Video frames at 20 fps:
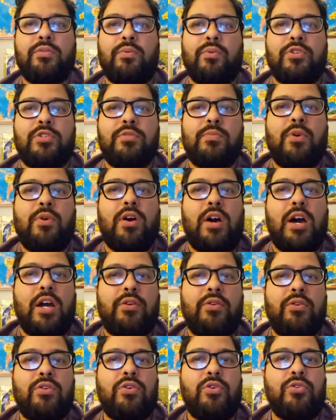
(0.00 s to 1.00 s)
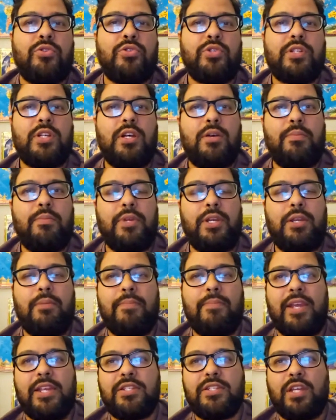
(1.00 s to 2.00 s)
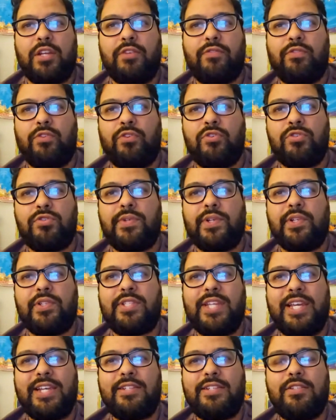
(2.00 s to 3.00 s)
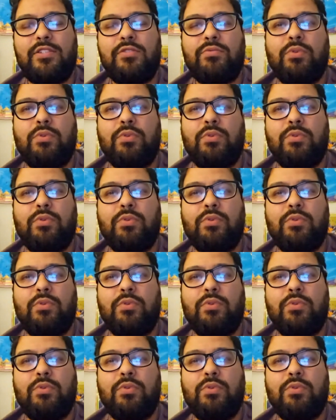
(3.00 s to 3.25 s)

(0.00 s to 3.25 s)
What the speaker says: we're a small aquaculture company based out of Floresville, Texas,